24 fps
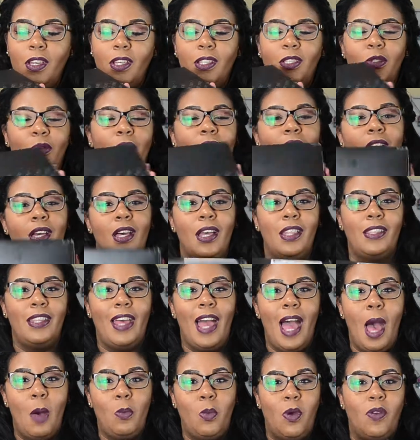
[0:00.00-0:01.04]
doing a
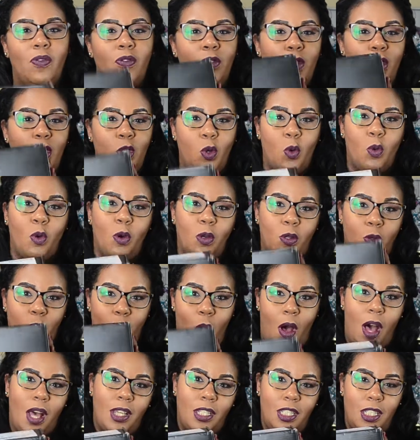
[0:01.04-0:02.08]
collab with Jord
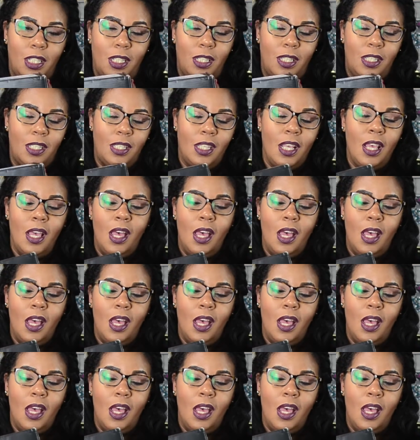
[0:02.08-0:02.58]
watches.